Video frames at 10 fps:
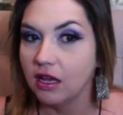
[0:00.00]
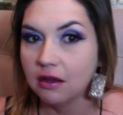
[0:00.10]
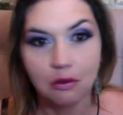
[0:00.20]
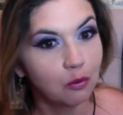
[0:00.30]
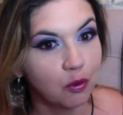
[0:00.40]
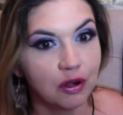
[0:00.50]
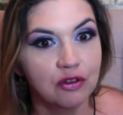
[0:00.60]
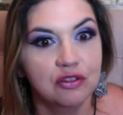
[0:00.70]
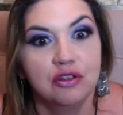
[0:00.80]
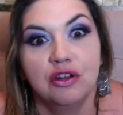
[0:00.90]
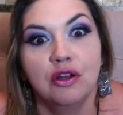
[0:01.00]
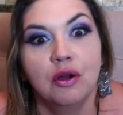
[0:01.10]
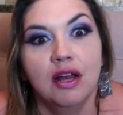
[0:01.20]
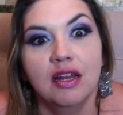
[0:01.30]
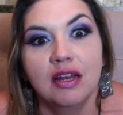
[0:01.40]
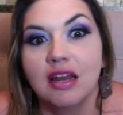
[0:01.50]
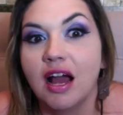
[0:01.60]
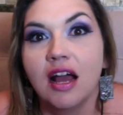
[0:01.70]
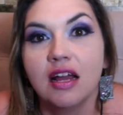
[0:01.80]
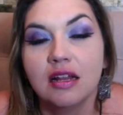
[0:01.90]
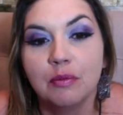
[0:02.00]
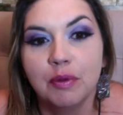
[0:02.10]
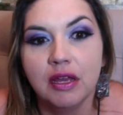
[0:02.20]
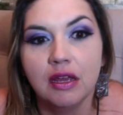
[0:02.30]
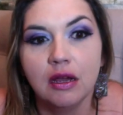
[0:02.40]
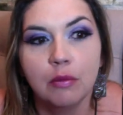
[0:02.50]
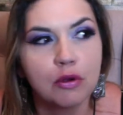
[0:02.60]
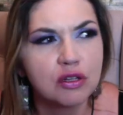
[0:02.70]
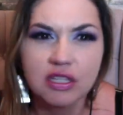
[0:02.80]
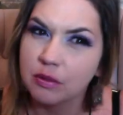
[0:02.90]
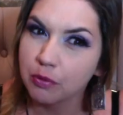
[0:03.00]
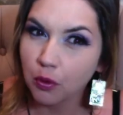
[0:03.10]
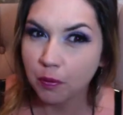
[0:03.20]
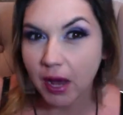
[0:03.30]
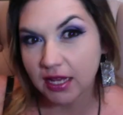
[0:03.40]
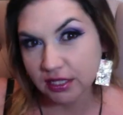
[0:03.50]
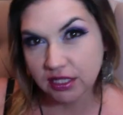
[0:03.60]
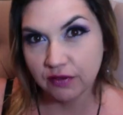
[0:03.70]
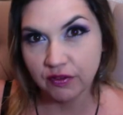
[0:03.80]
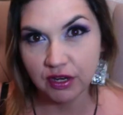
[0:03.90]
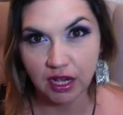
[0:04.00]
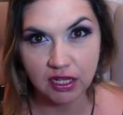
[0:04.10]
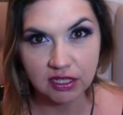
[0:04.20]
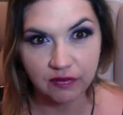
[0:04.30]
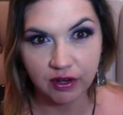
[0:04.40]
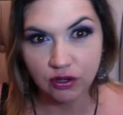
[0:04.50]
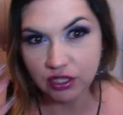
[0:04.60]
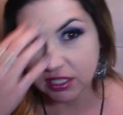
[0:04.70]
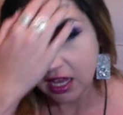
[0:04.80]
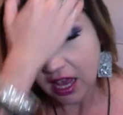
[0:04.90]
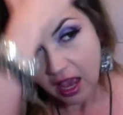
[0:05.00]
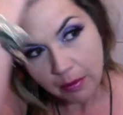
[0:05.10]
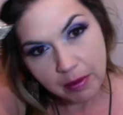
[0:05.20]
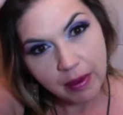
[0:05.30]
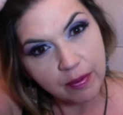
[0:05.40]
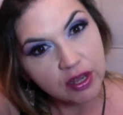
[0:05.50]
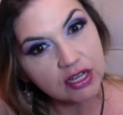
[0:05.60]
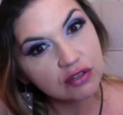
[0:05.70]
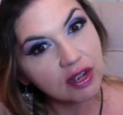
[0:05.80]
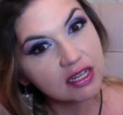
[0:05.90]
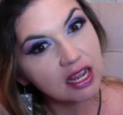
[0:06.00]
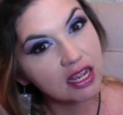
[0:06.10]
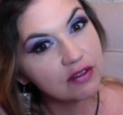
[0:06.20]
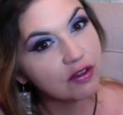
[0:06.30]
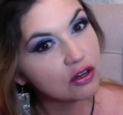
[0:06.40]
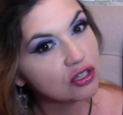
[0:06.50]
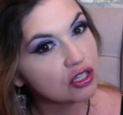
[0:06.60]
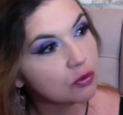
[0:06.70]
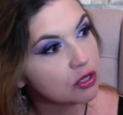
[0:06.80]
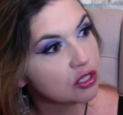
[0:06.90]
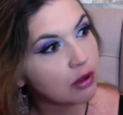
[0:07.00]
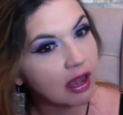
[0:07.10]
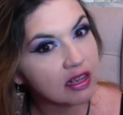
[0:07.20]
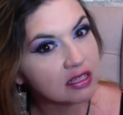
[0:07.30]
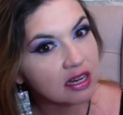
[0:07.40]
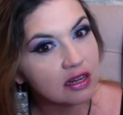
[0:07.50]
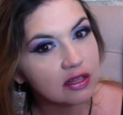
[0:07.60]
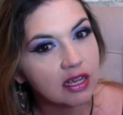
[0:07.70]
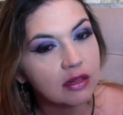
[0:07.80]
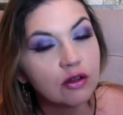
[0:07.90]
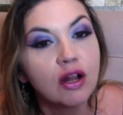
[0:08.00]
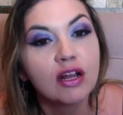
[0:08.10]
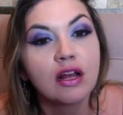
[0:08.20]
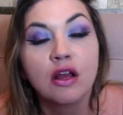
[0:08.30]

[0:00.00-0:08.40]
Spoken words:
we're just going to go ahead and not be immersed in both positive and negative energies. I mean, people can direct negative energy towards you accidentally, and it's not going